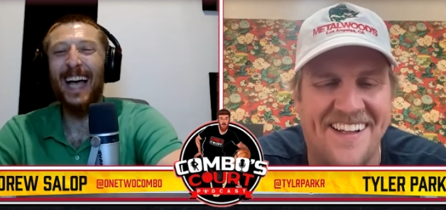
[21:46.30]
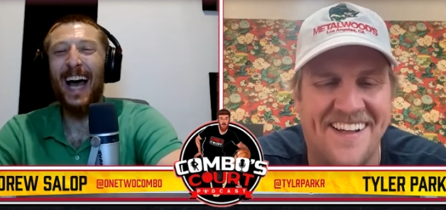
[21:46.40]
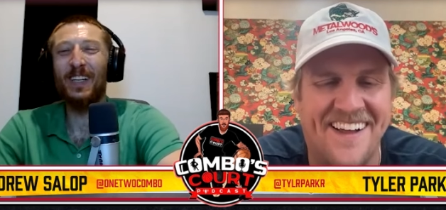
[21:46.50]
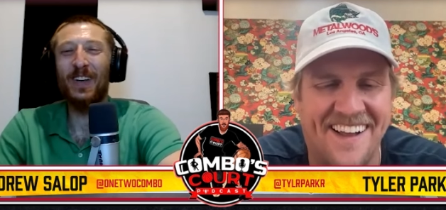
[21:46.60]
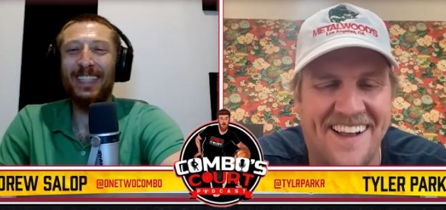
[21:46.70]
Speaker 1: Tyler,
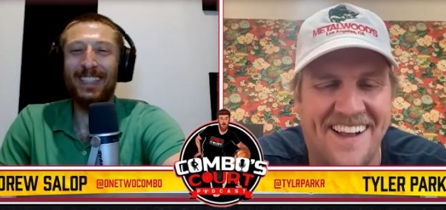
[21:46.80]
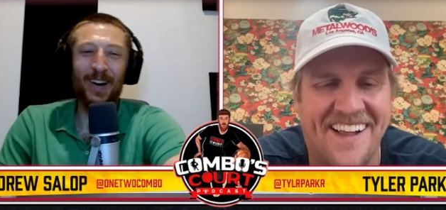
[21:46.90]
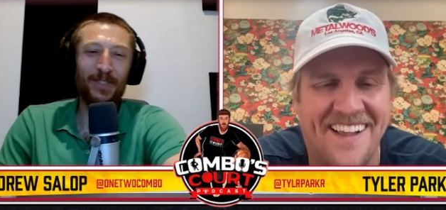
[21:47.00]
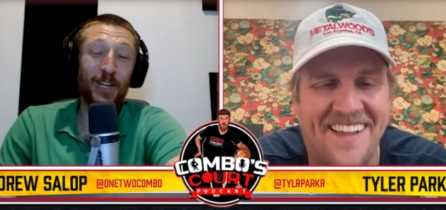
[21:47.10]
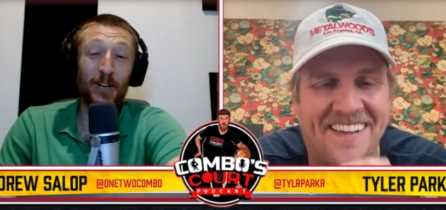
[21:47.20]
great
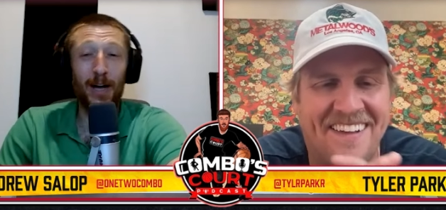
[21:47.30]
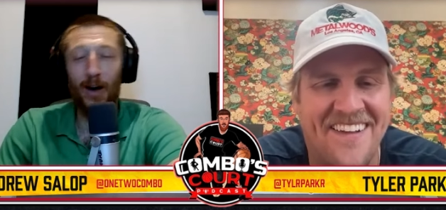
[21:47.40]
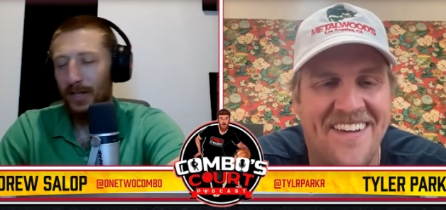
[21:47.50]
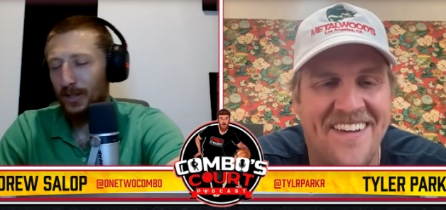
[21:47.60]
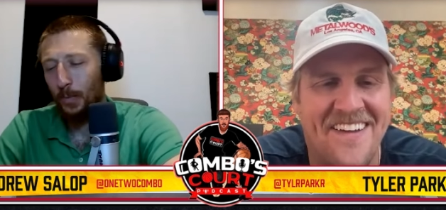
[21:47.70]
stuff. You did
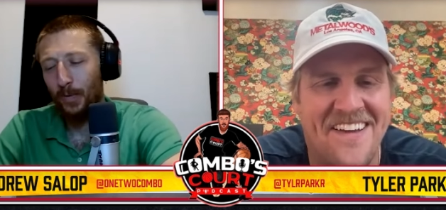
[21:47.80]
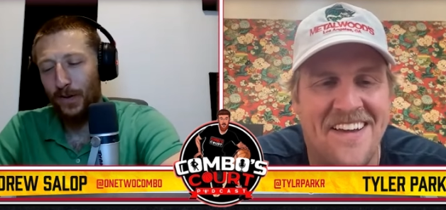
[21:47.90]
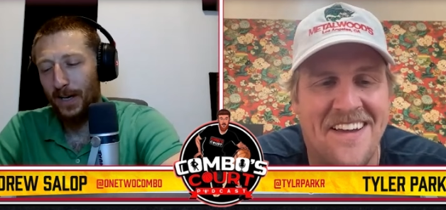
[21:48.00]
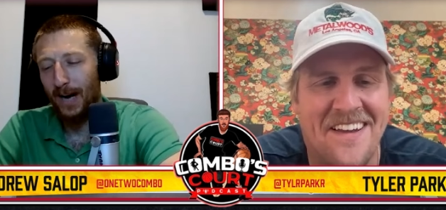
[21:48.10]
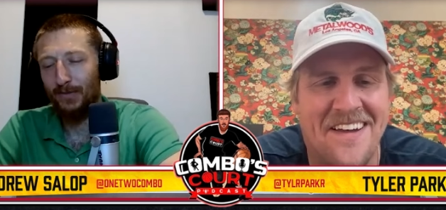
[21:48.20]
a super
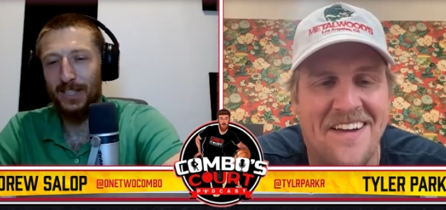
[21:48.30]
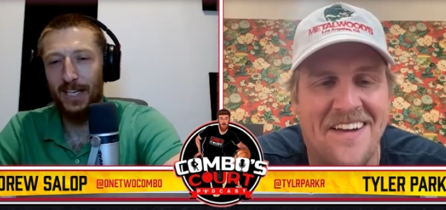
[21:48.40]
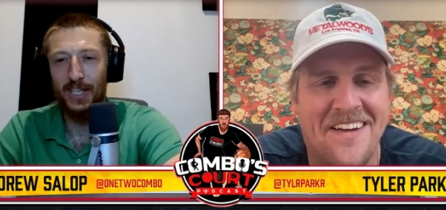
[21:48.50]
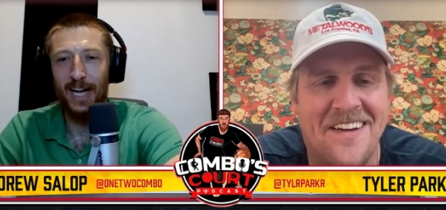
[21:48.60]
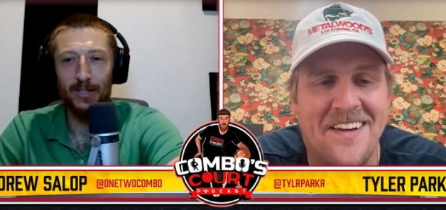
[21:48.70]
fun
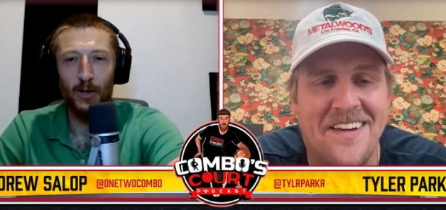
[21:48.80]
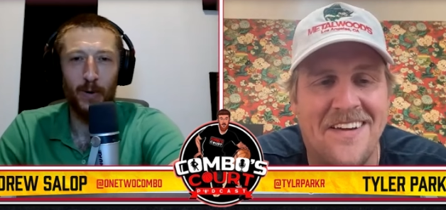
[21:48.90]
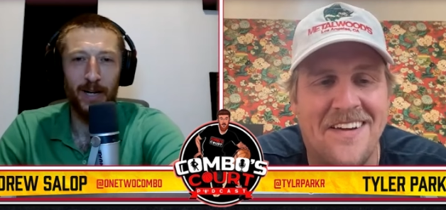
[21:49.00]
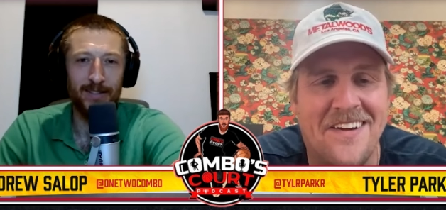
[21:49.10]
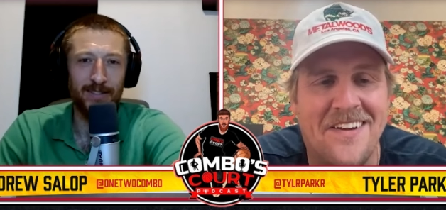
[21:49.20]
conversation as
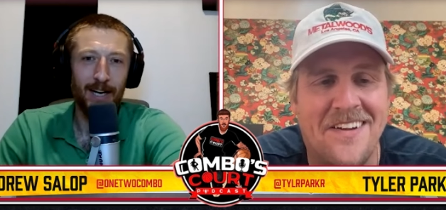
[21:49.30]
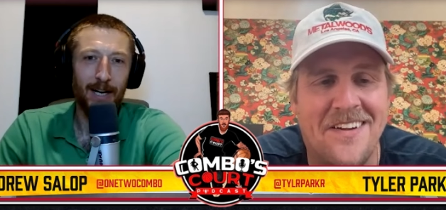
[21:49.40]
always.